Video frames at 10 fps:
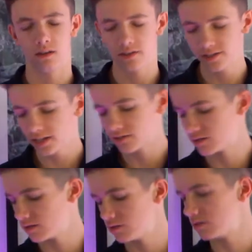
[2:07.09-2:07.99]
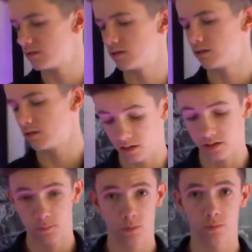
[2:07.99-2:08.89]
The second solution to
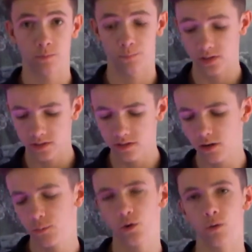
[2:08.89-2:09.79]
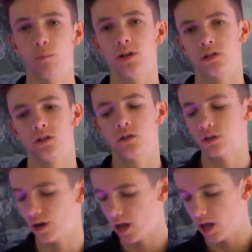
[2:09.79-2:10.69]
this problem is a slightly more complex solution.